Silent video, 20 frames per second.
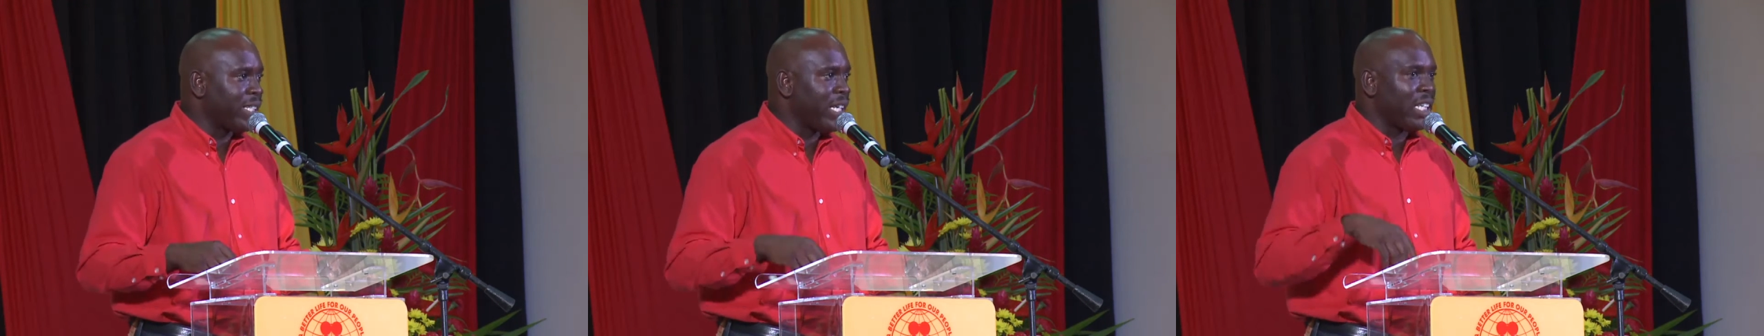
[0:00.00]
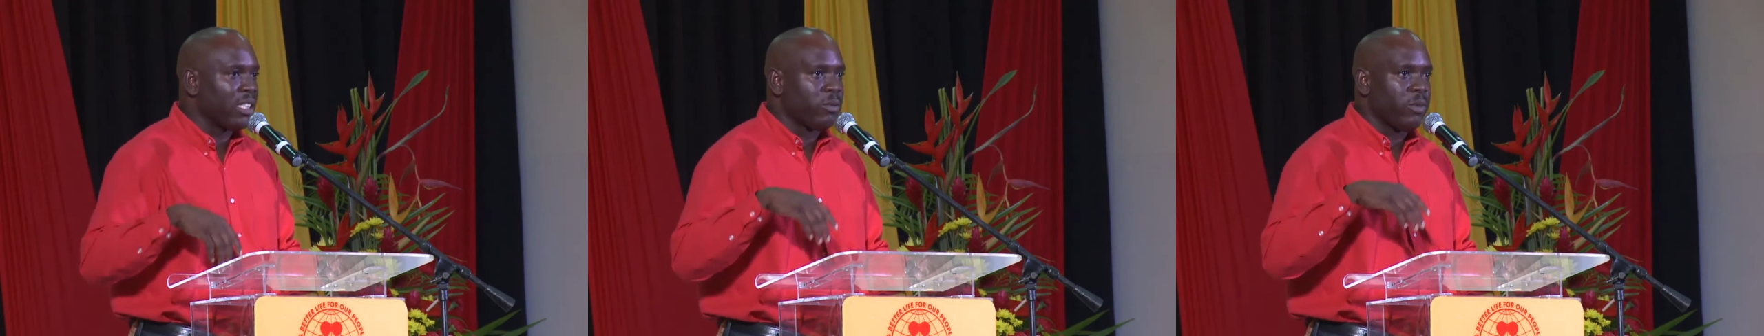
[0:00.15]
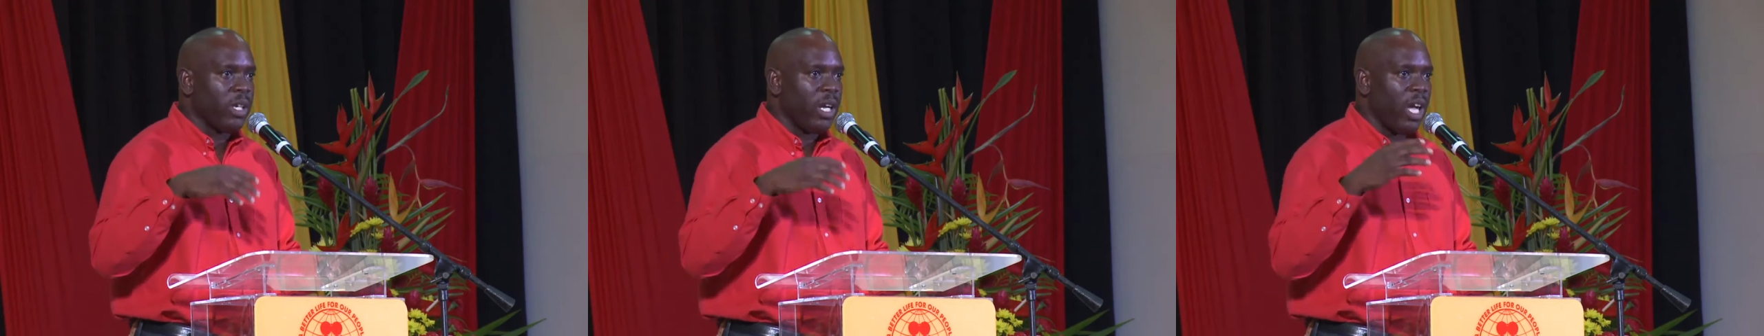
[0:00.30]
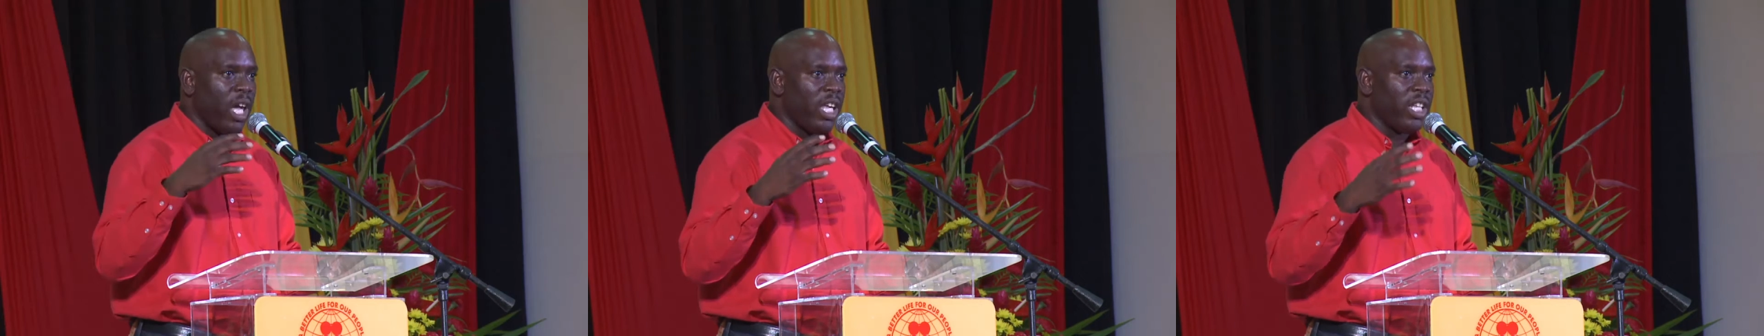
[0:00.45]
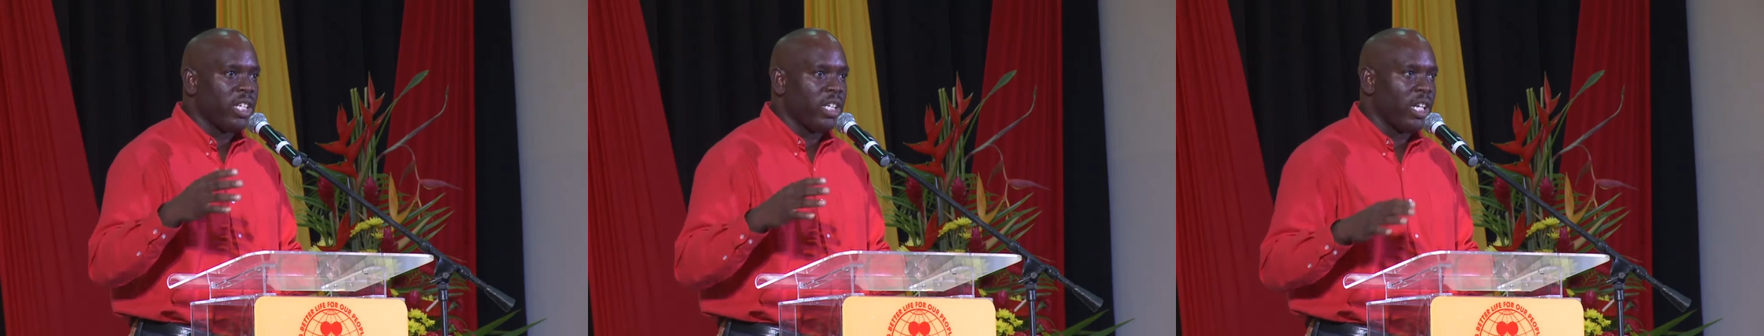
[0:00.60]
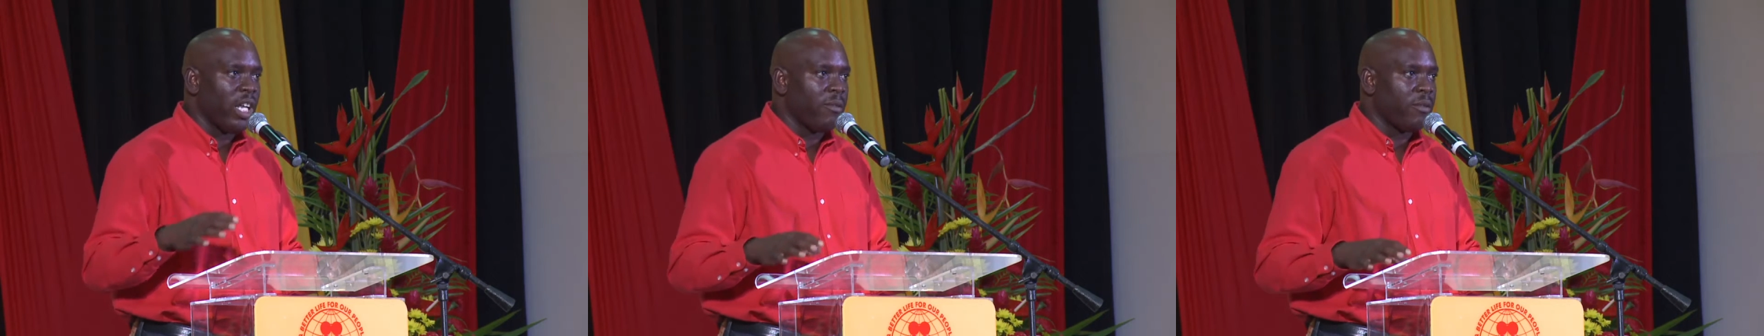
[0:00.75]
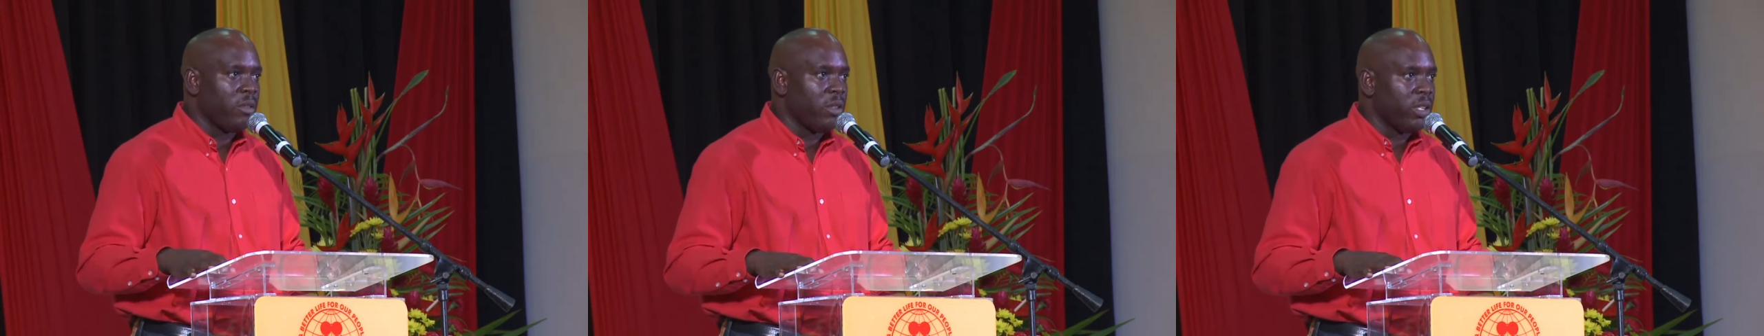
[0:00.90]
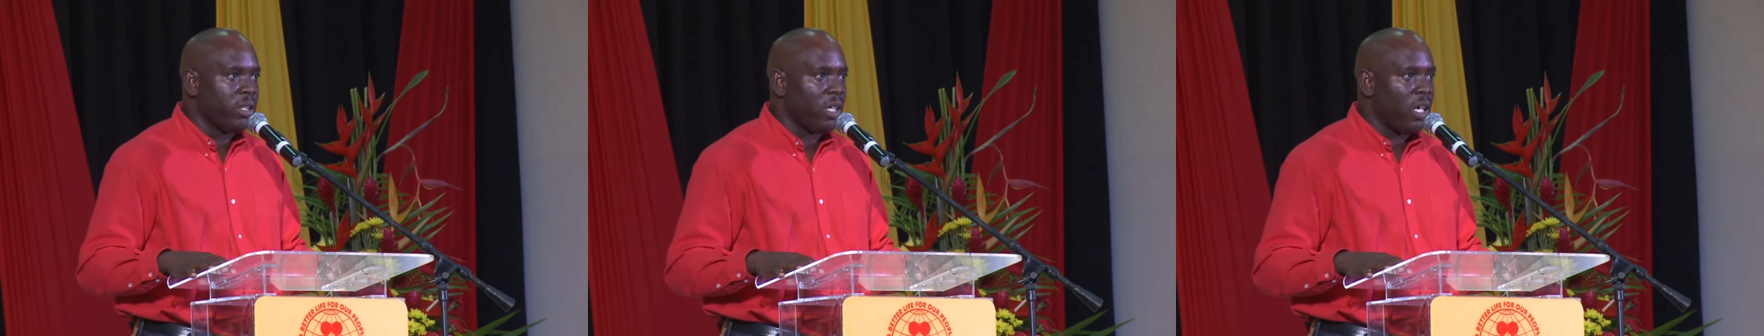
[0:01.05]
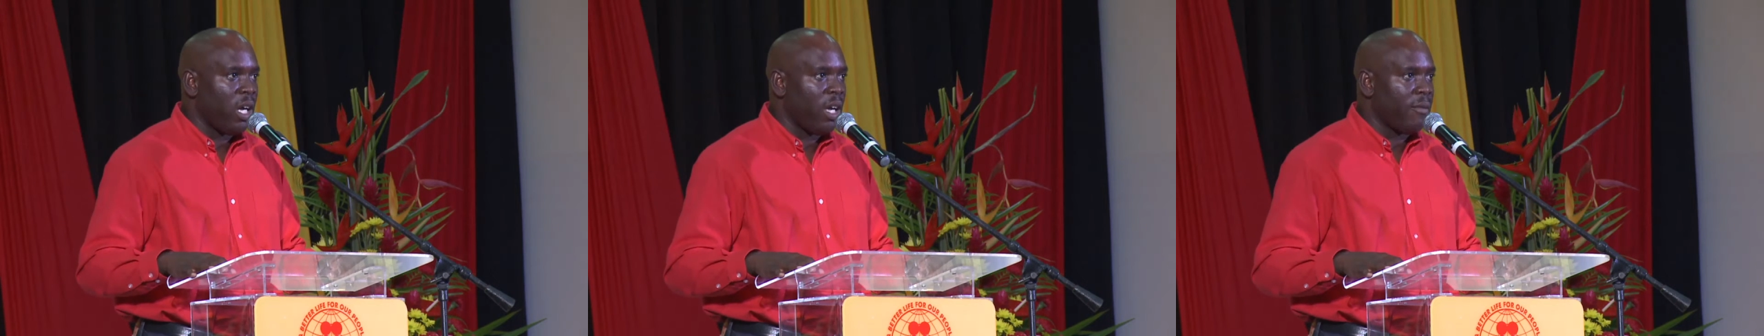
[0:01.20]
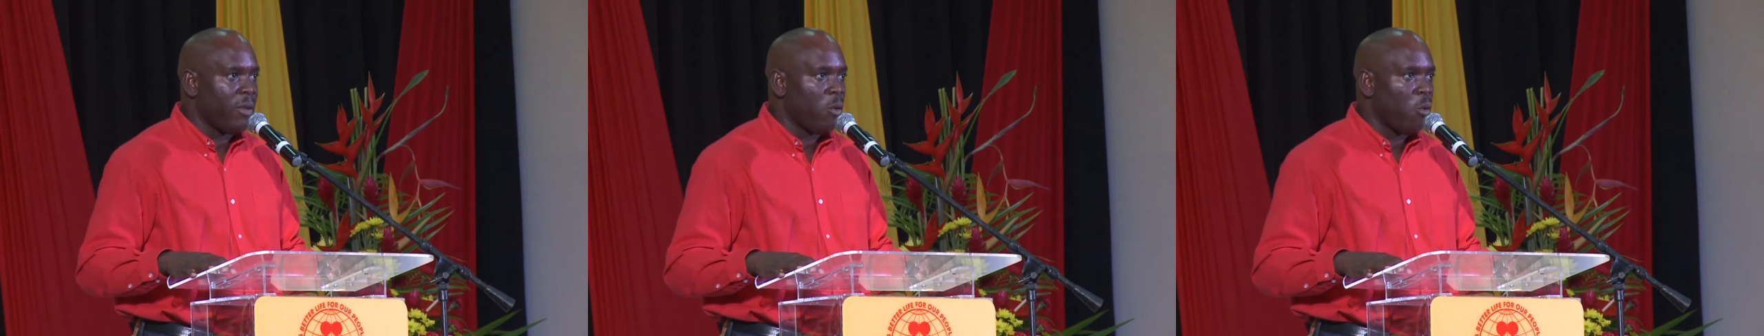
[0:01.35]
as each and every